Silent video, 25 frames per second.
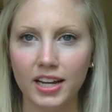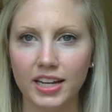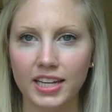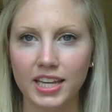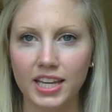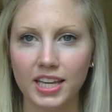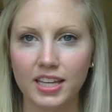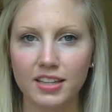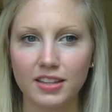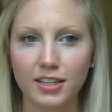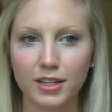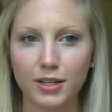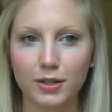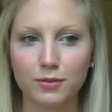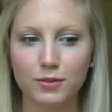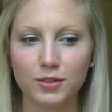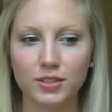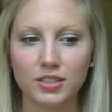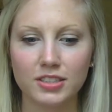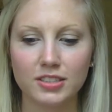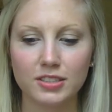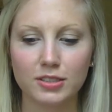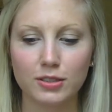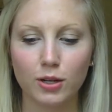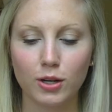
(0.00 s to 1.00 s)
can't think of
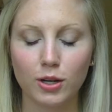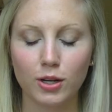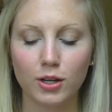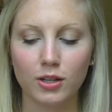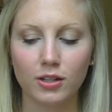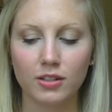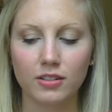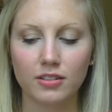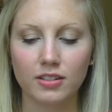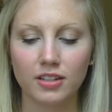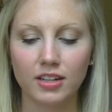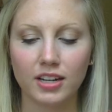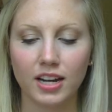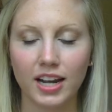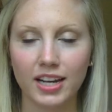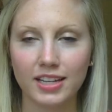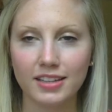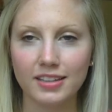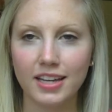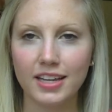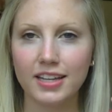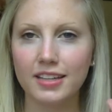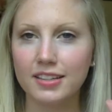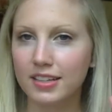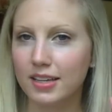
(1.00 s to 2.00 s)
what it's called. I
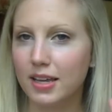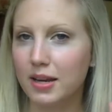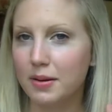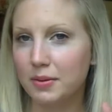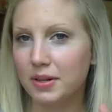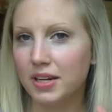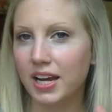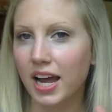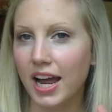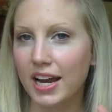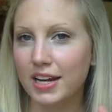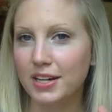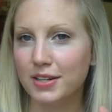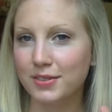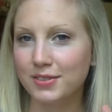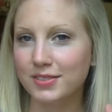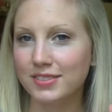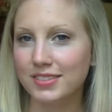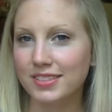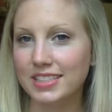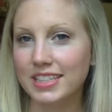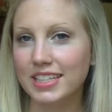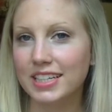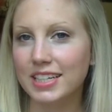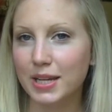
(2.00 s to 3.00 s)
like can kind of
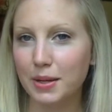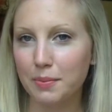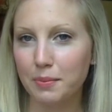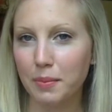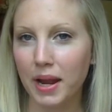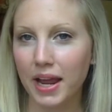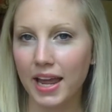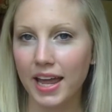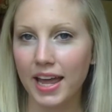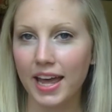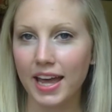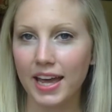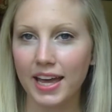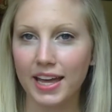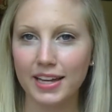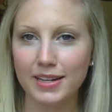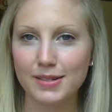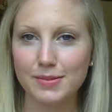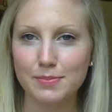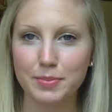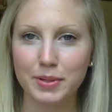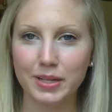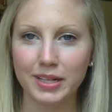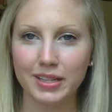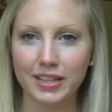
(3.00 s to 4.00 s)
see it in my
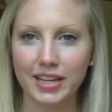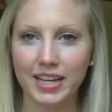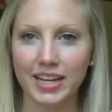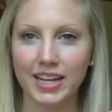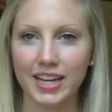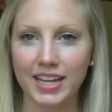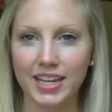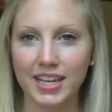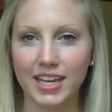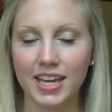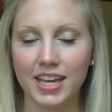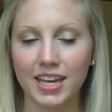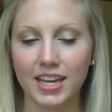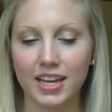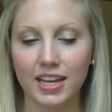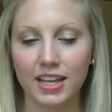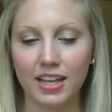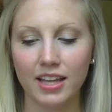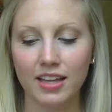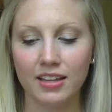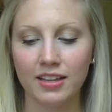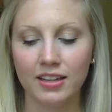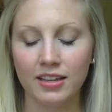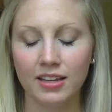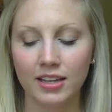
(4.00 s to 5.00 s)
head, but like I
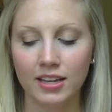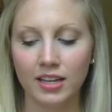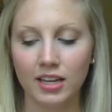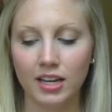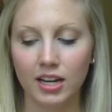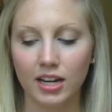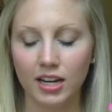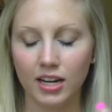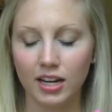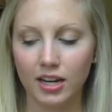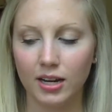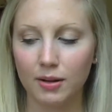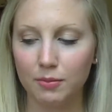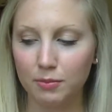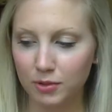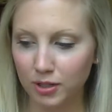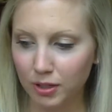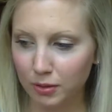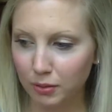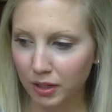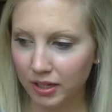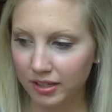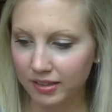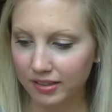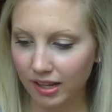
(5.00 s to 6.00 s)
can't.
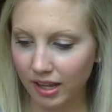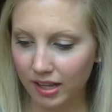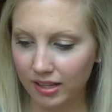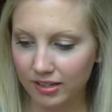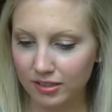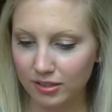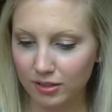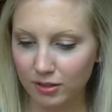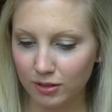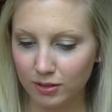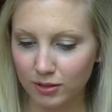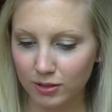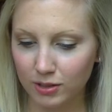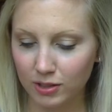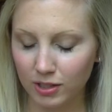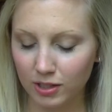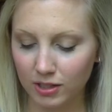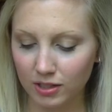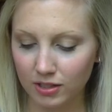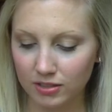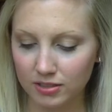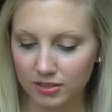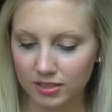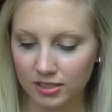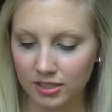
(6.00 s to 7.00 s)
What's that song
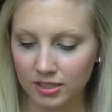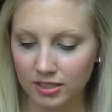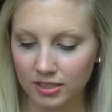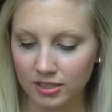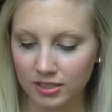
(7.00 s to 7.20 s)
called?